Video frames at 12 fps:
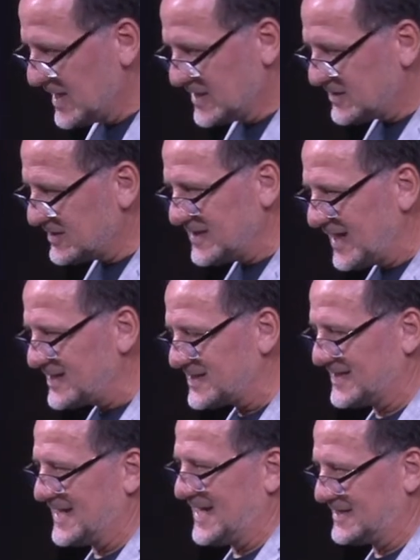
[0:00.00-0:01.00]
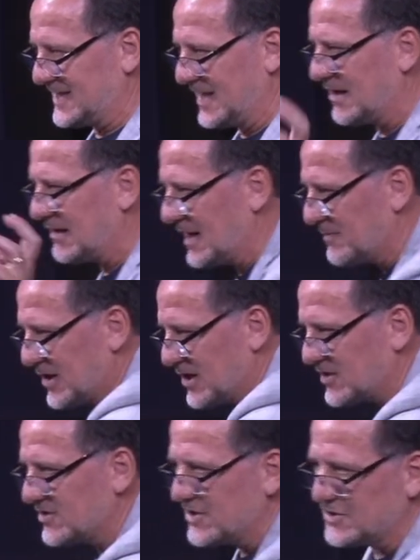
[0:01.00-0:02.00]
So it's not just God saying, all right, I'm
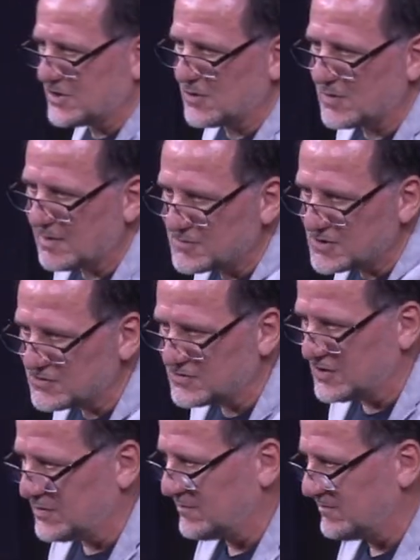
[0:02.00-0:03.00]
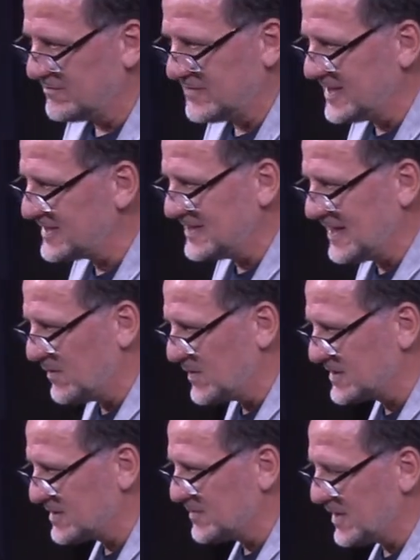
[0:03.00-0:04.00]
hardening you and I'm choosing you. That's not what
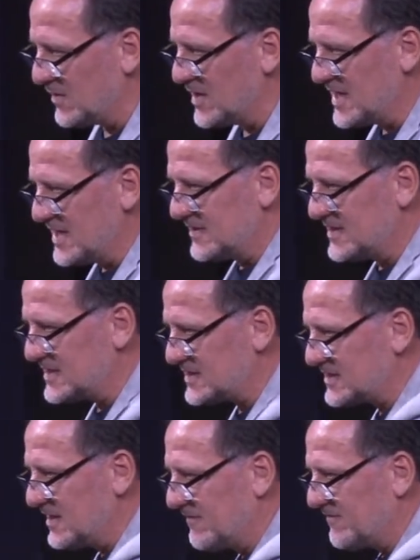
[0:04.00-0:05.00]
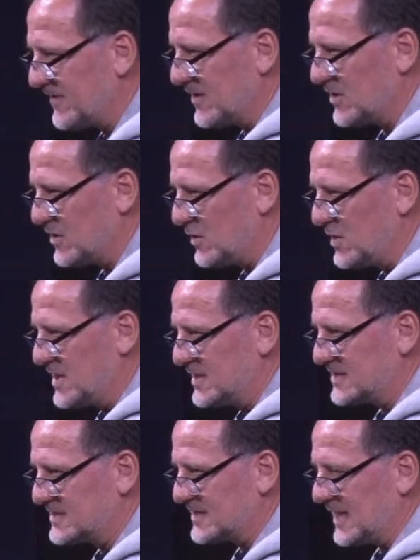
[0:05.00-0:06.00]
it's about. This Pharaoh
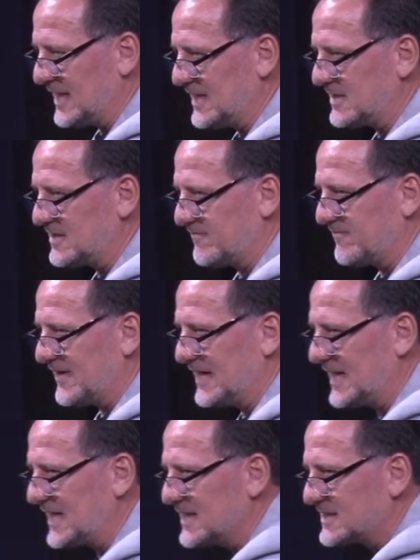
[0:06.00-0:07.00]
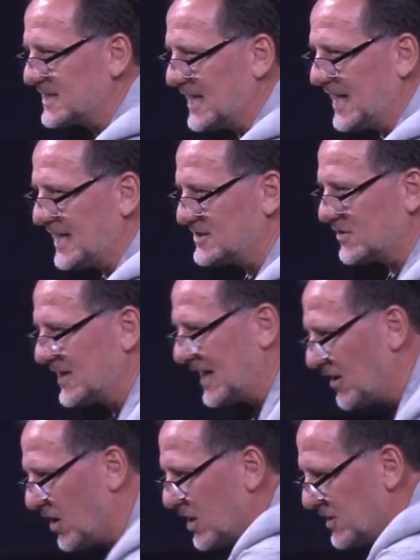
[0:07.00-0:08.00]
decided to fight against God, so
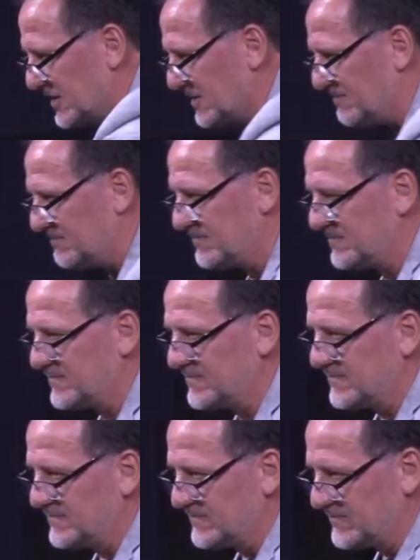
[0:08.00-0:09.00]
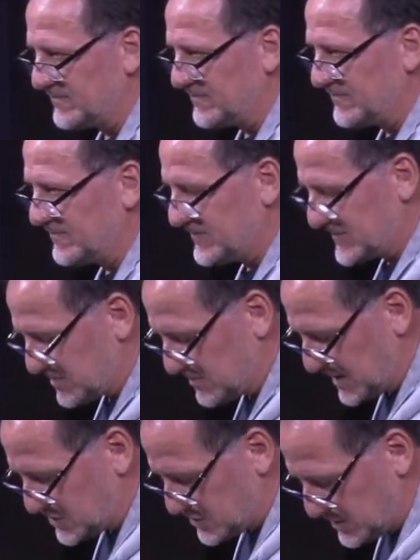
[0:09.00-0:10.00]
God hardened him. So
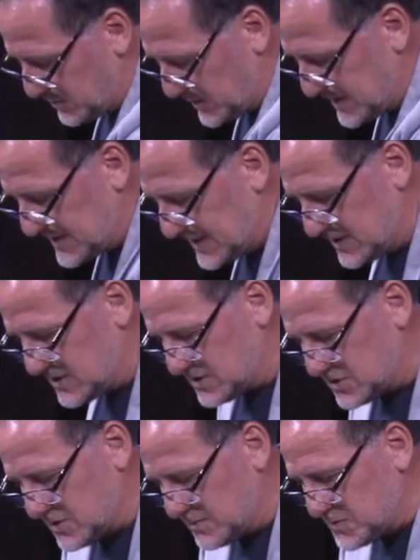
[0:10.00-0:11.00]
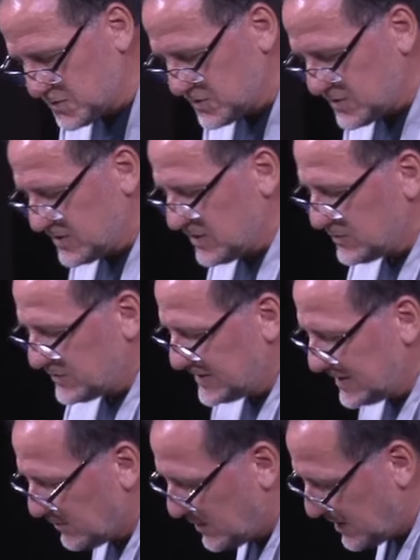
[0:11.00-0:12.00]
make sure you read that to the scripture so you don't see
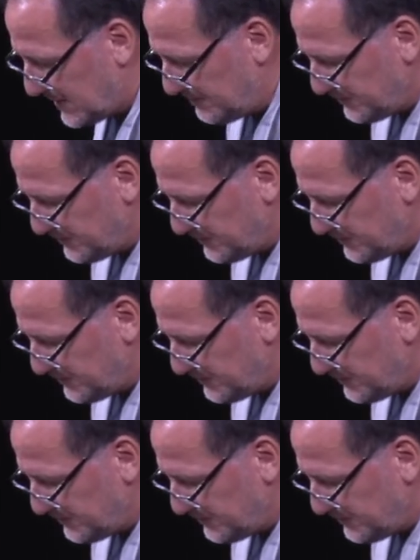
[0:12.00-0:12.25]
it wrong.